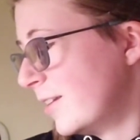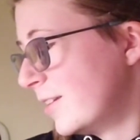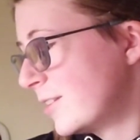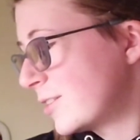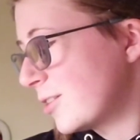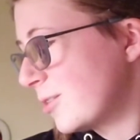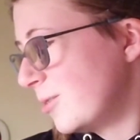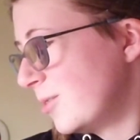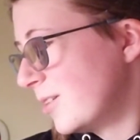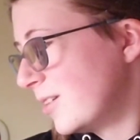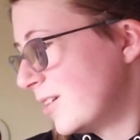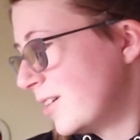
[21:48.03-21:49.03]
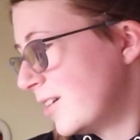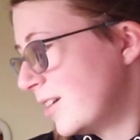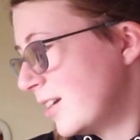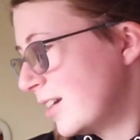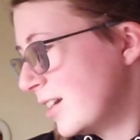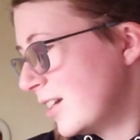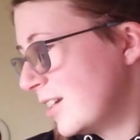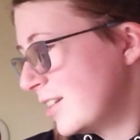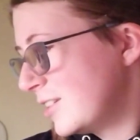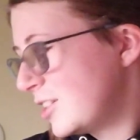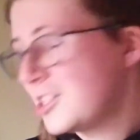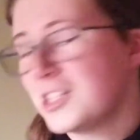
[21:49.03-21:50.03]
So
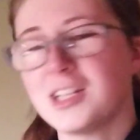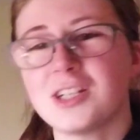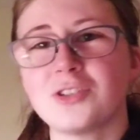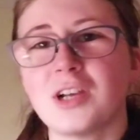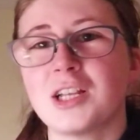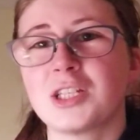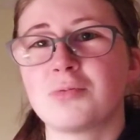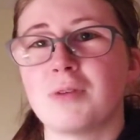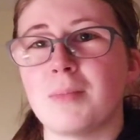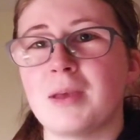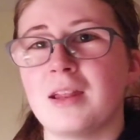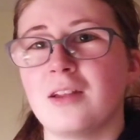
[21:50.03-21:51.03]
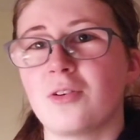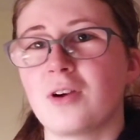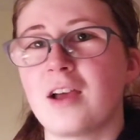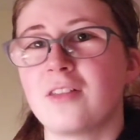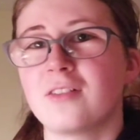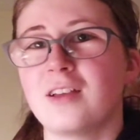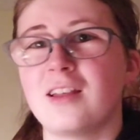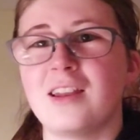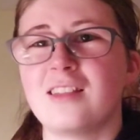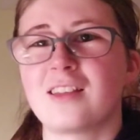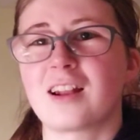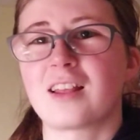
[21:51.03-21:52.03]
she didn't try to swim in it or
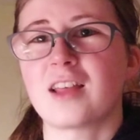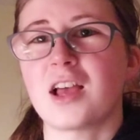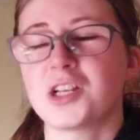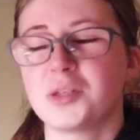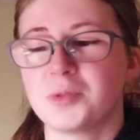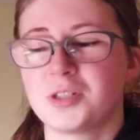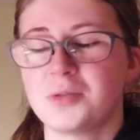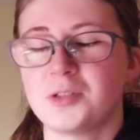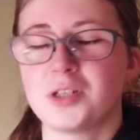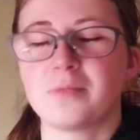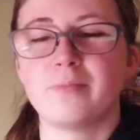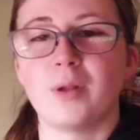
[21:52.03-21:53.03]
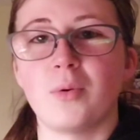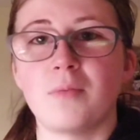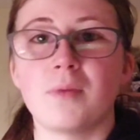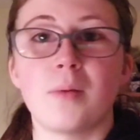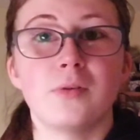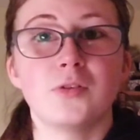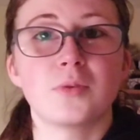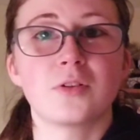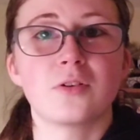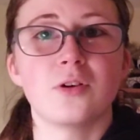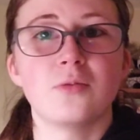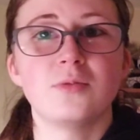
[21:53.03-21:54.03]
anything like that. She was just blowing bubbles with her
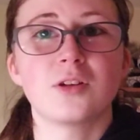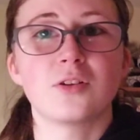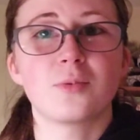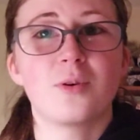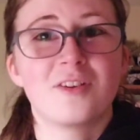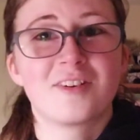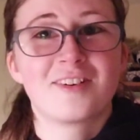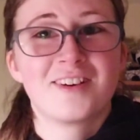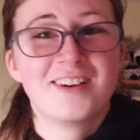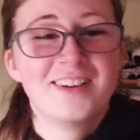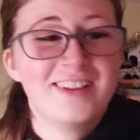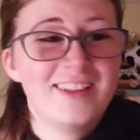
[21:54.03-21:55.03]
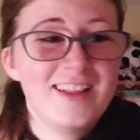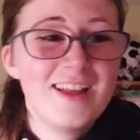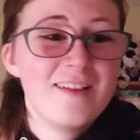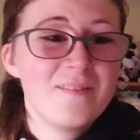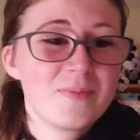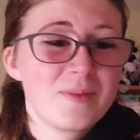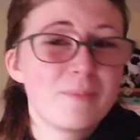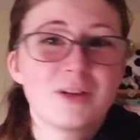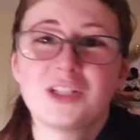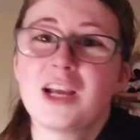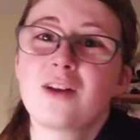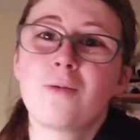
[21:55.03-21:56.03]
nose underwater. But
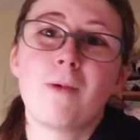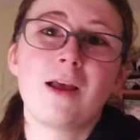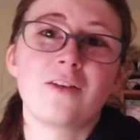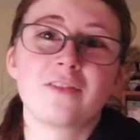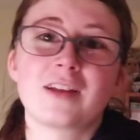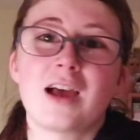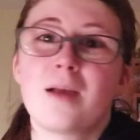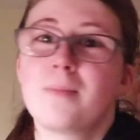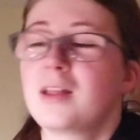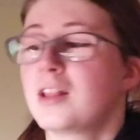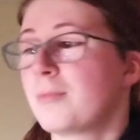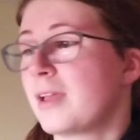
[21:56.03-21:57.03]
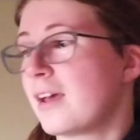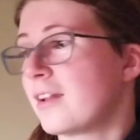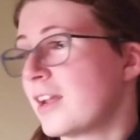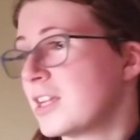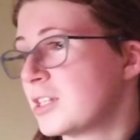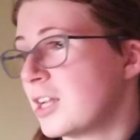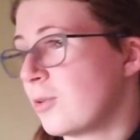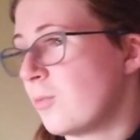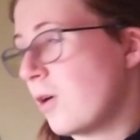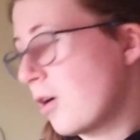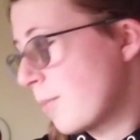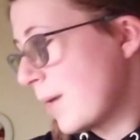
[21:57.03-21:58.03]
she had a whale of a time, and then we had a nice little
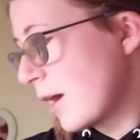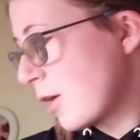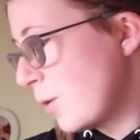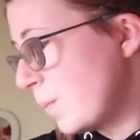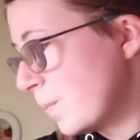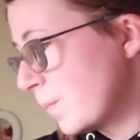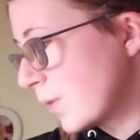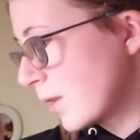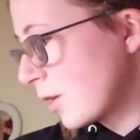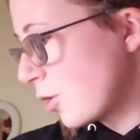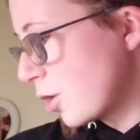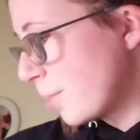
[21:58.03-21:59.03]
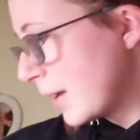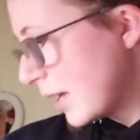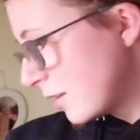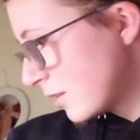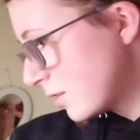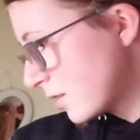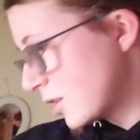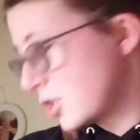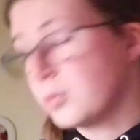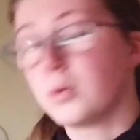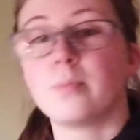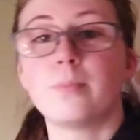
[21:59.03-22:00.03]
walk back home. Got a bath because
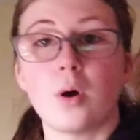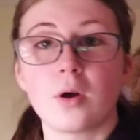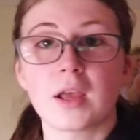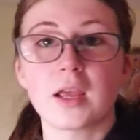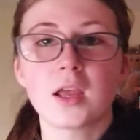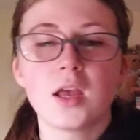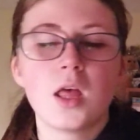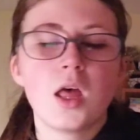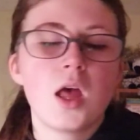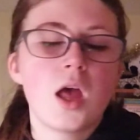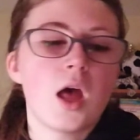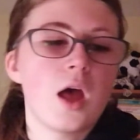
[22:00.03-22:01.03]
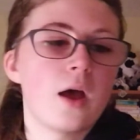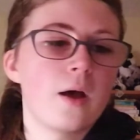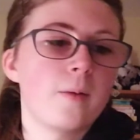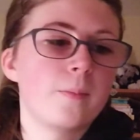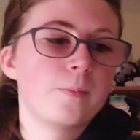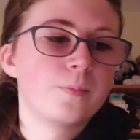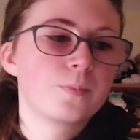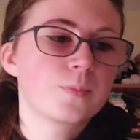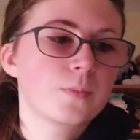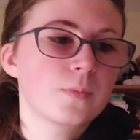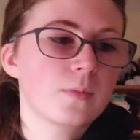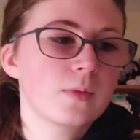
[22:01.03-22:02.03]
you were bogging.
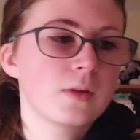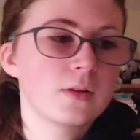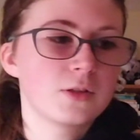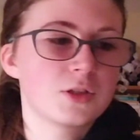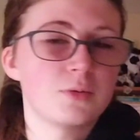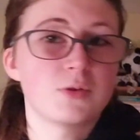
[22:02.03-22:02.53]
And she was